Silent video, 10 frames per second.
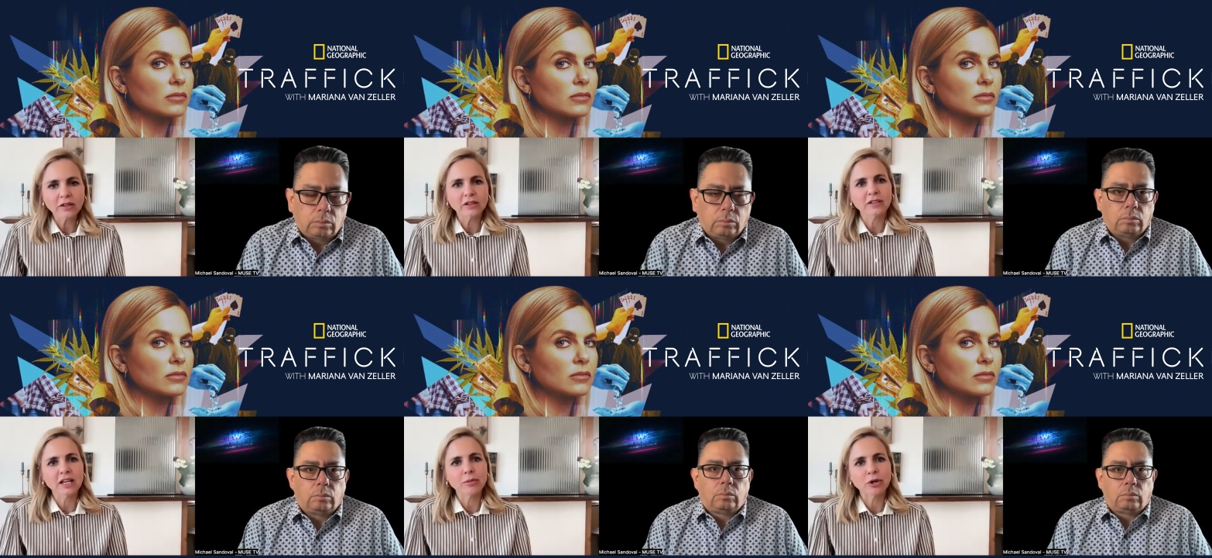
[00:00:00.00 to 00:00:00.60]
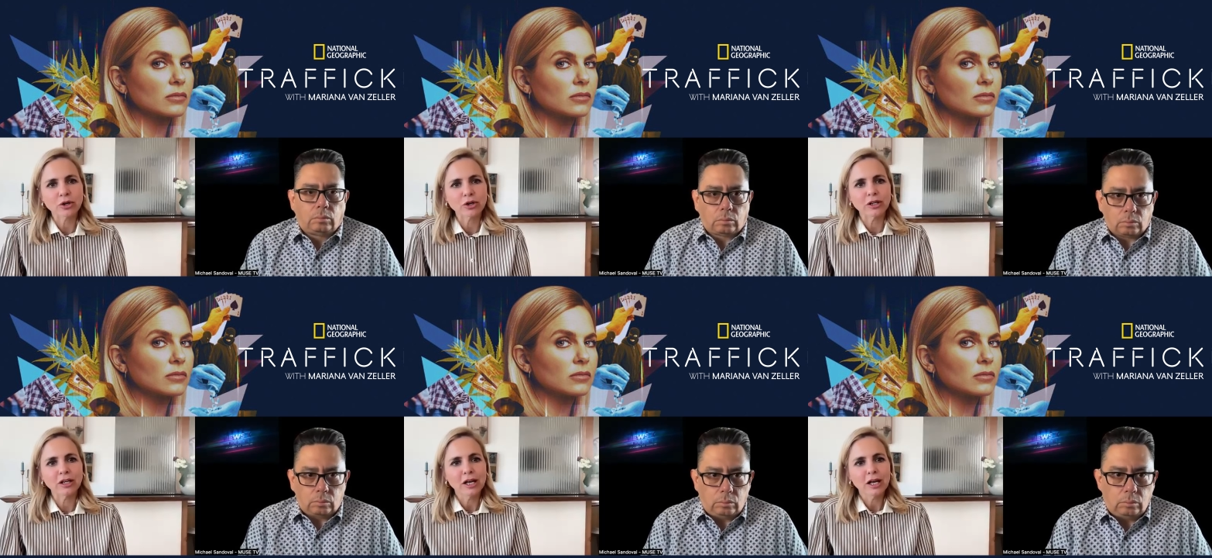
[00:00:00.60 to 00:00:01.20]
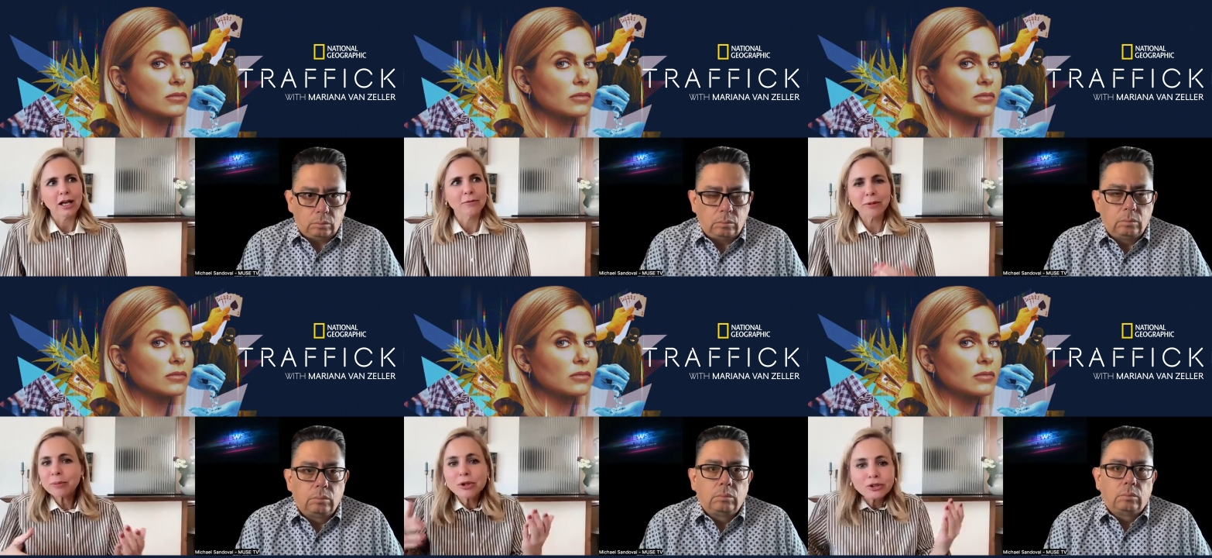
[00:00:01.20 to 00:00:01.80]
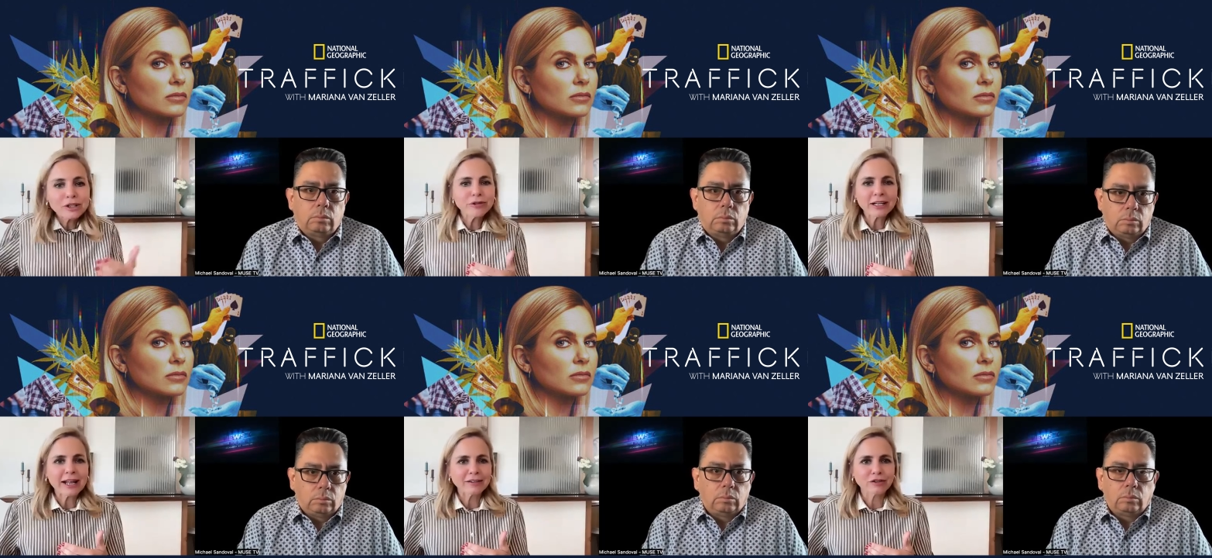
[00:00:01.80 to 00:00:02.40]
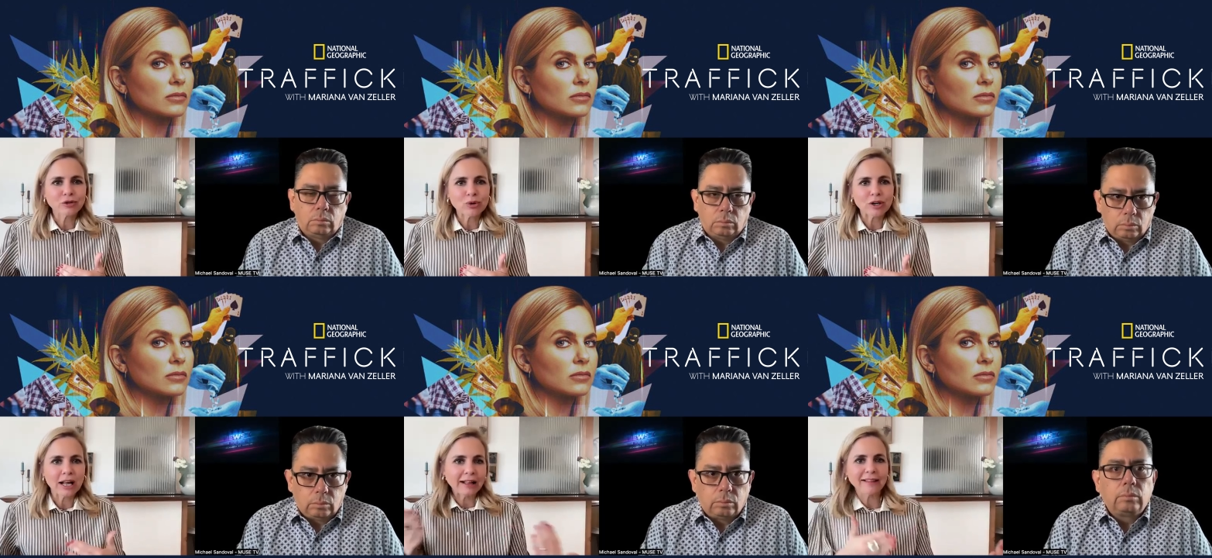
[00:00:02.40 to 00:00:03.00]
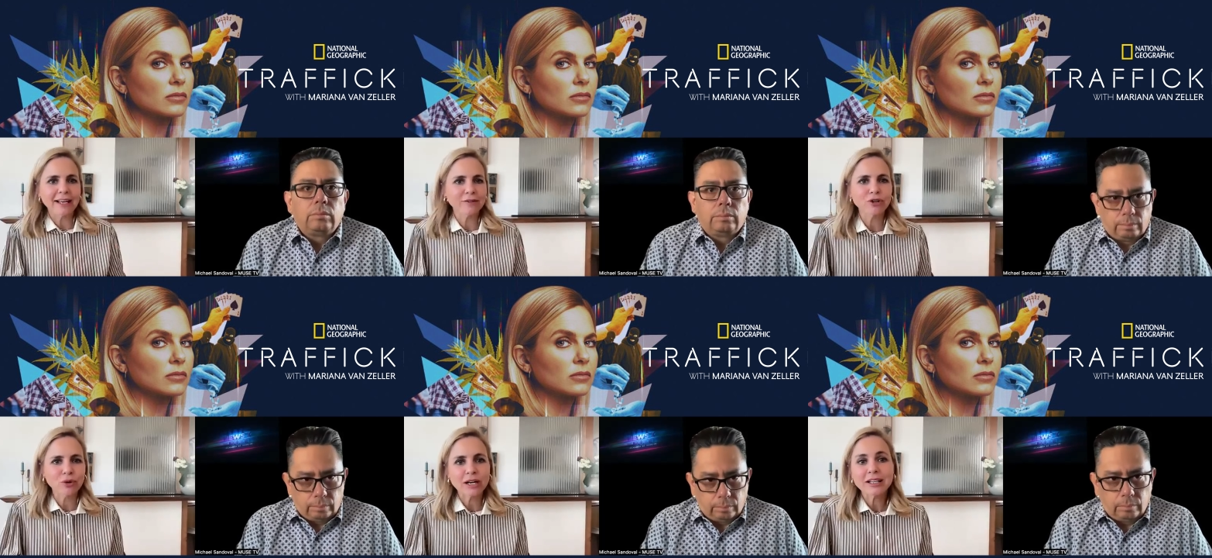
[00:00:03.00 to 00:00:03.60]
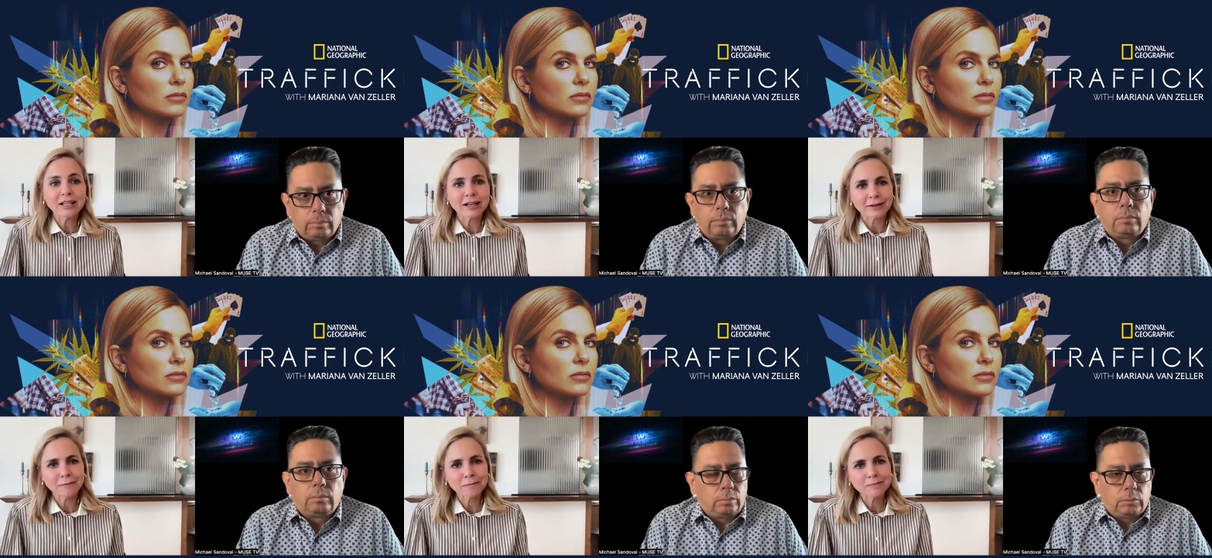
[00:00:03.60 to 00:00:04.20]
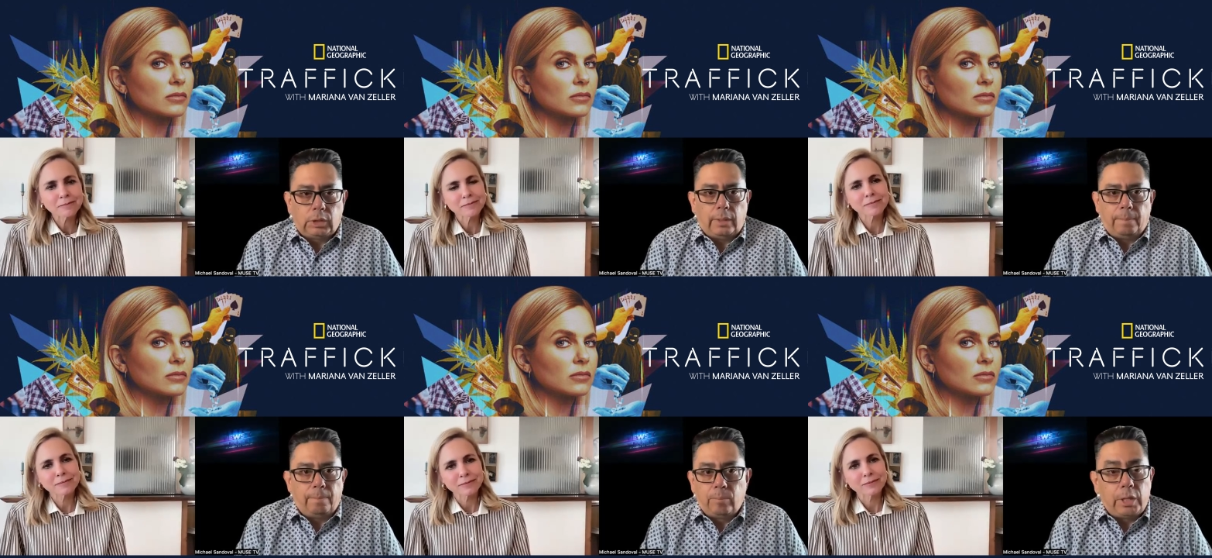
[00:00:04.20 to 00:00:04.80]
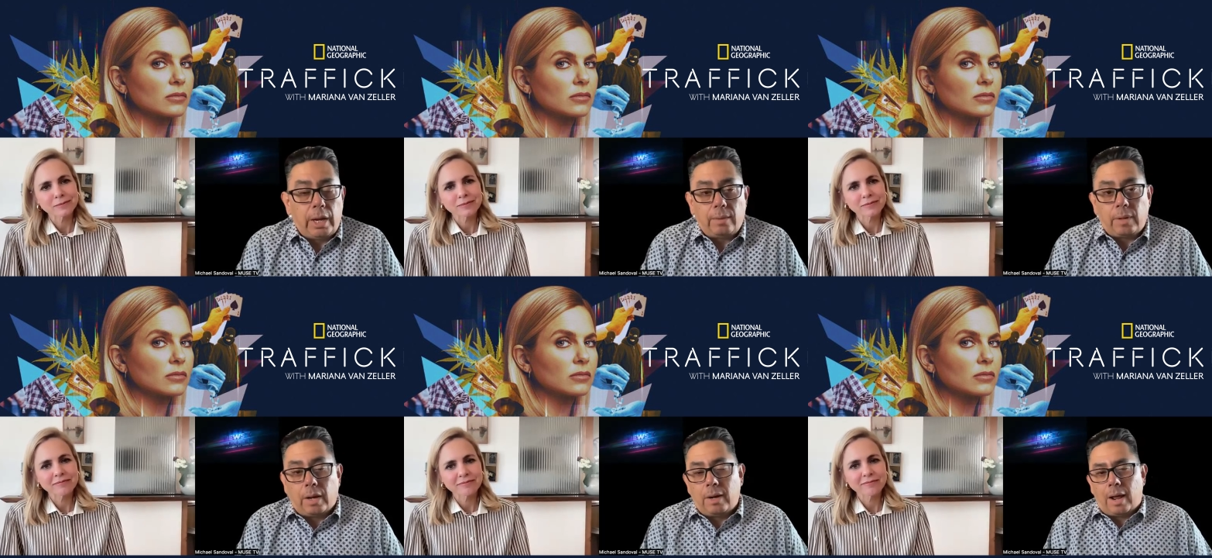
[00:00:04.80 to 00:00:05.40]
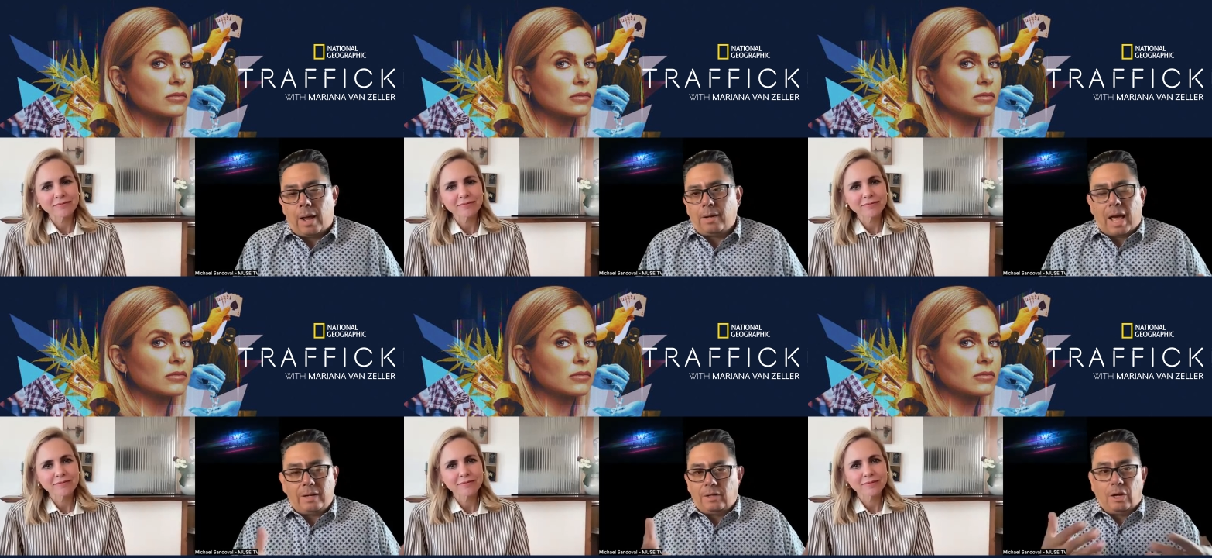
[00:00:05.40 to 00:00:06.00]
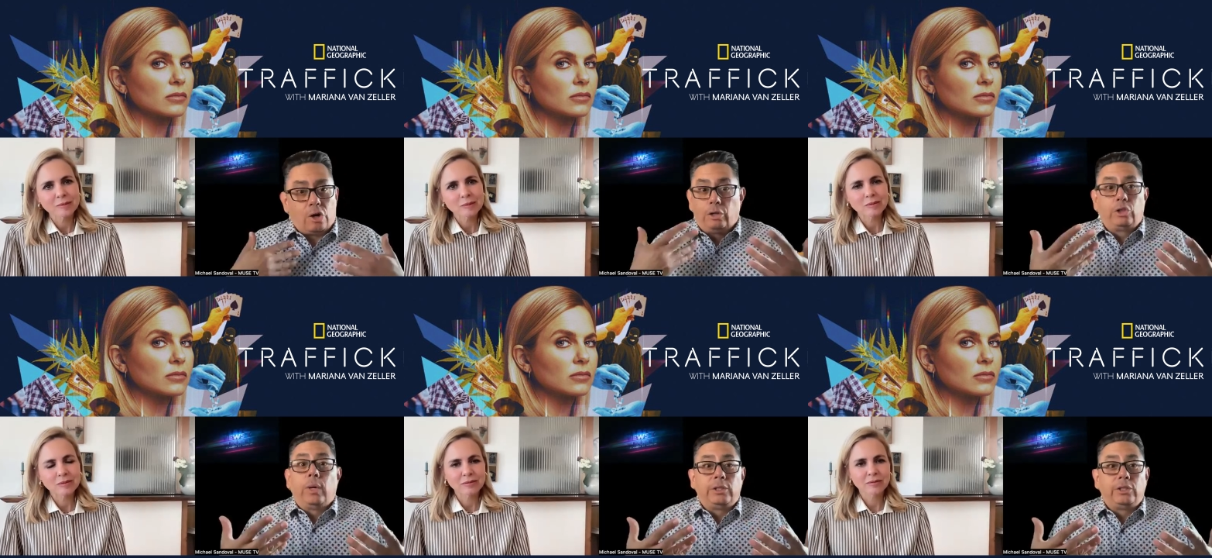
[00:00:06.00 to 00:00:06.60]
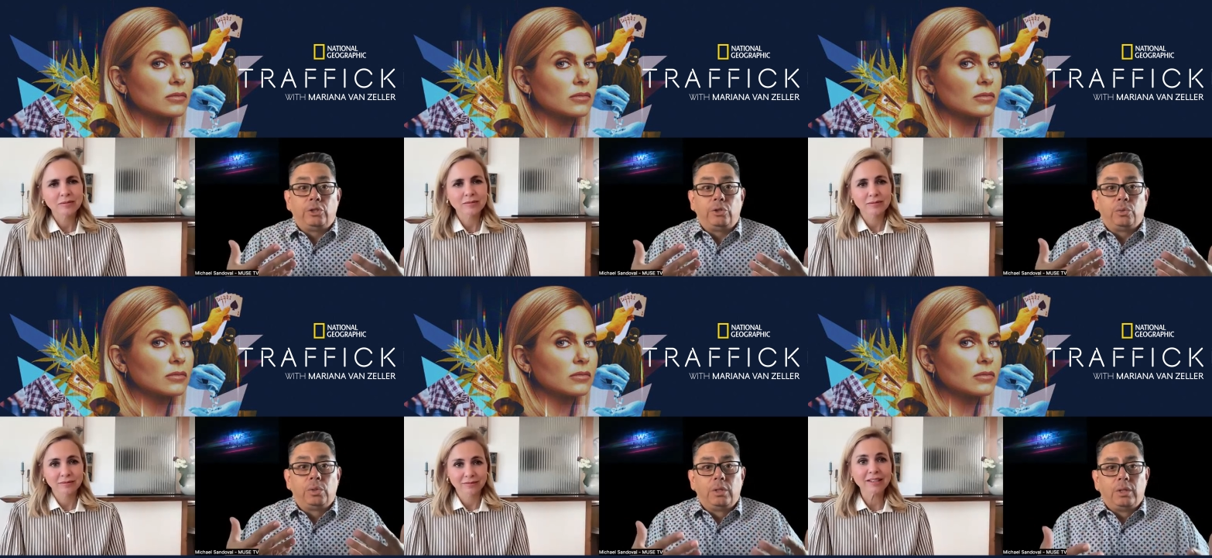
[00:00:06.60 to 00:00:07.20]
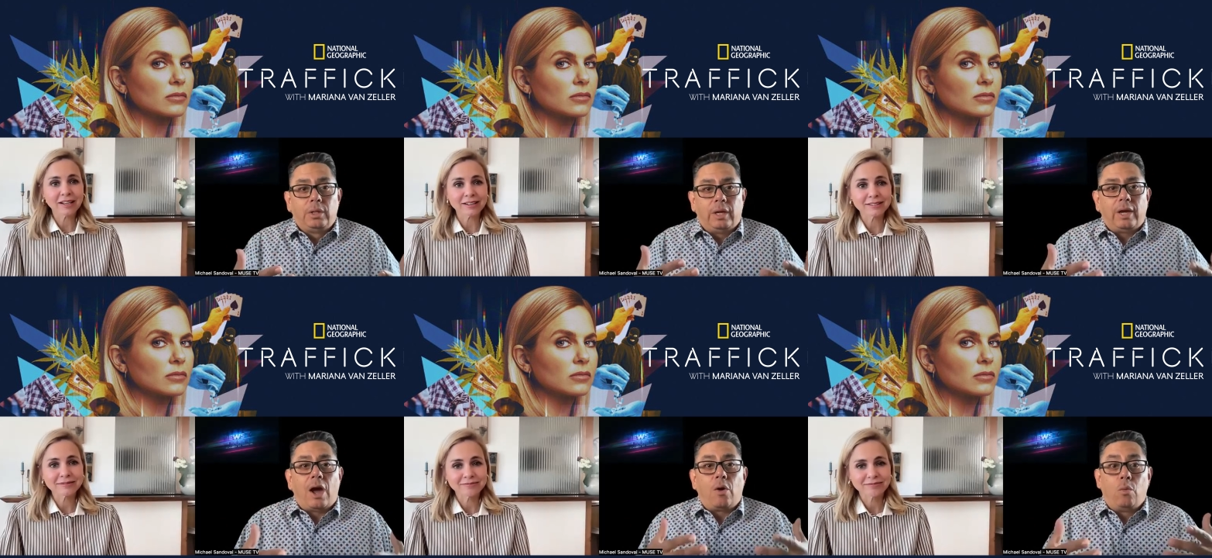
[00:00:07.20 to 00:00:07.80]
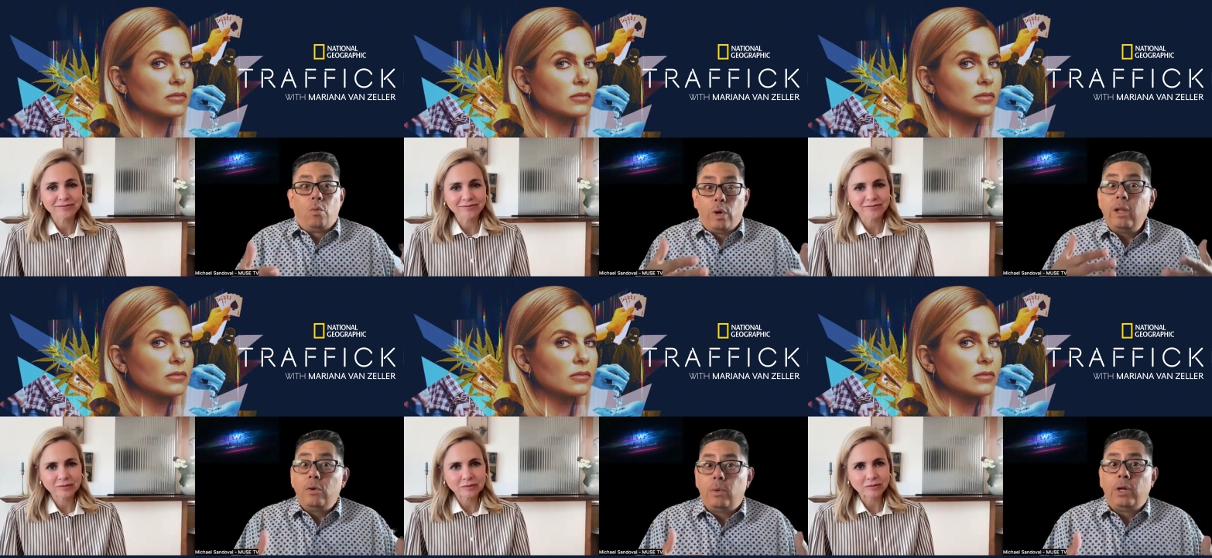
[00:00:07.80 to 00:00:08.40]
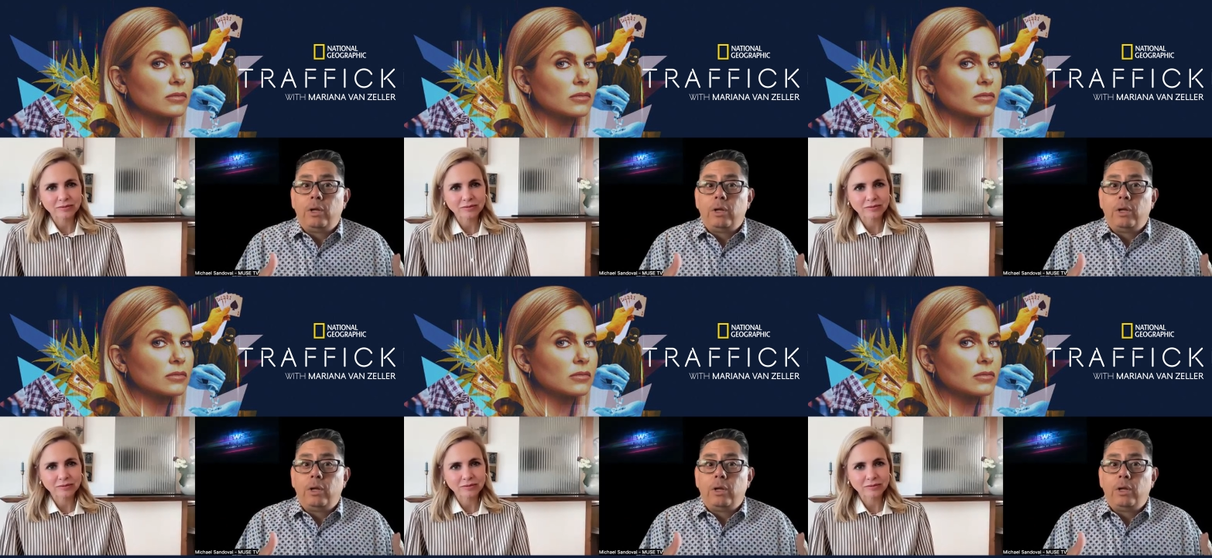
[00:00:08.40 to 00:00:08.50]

Speaker 1: this neighborhood and people are living next door and they have no idea
Speaker 2: yeah, and and that occurred to us too. It got really, really